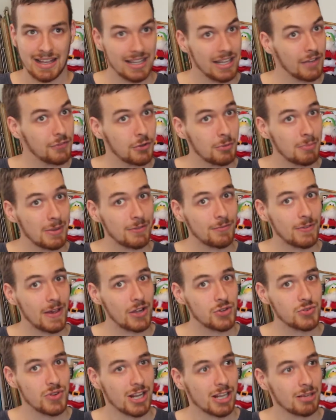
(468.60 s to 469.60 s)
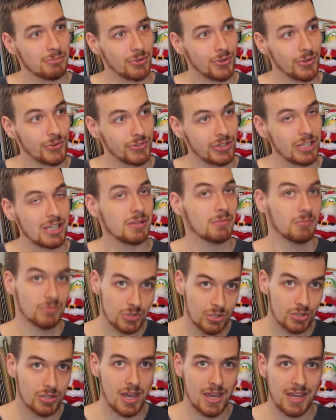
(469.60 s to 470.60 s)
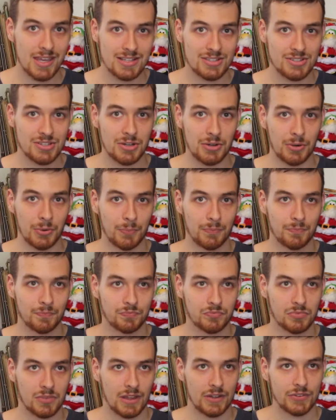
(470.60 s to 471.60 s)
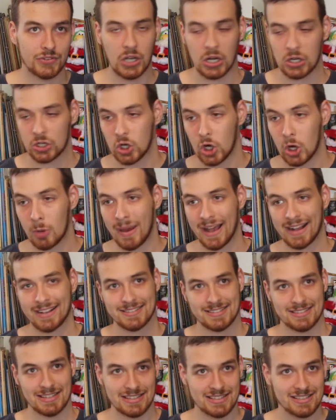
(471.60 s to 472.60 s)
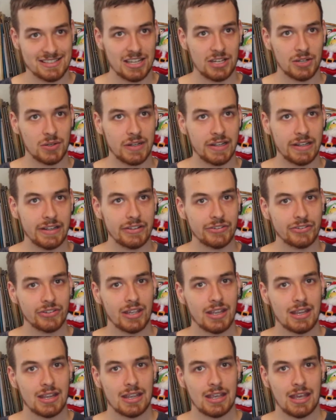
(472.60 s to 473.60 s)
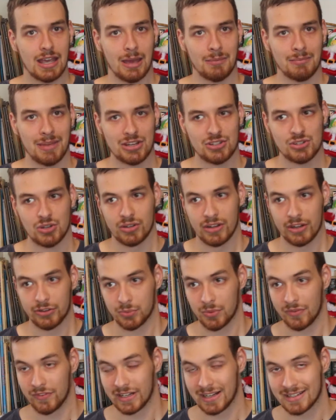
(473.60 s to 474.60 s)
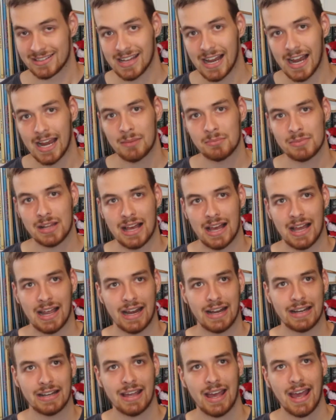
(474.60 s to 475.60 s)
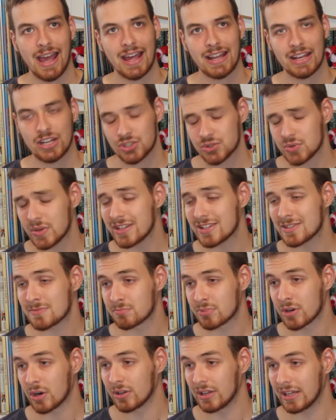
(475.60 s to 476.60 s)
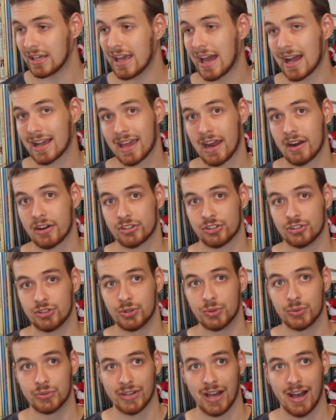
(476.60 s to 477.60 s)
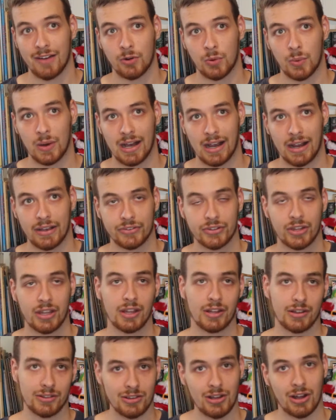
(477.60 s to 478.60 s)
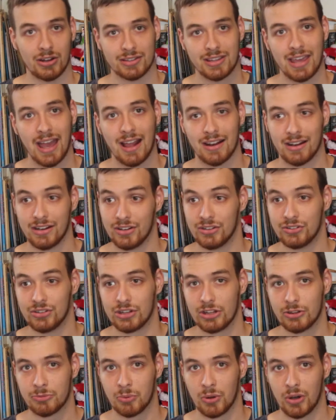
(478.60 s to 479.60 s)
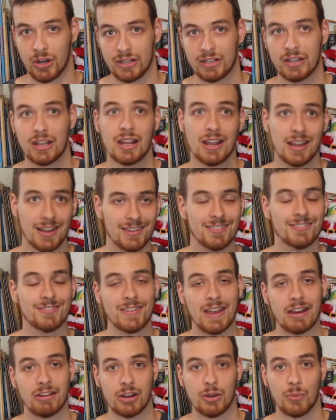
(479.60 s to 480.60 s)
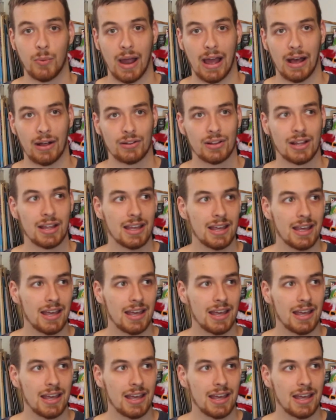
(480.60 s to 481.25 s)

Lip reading: If you're a big fan of Dragon Ball Z, you'll like it too. It's got callbacks to the series, it makes sure that's within a timeline, and it treats Broly, a character who is otherwise not canon to this point, very well.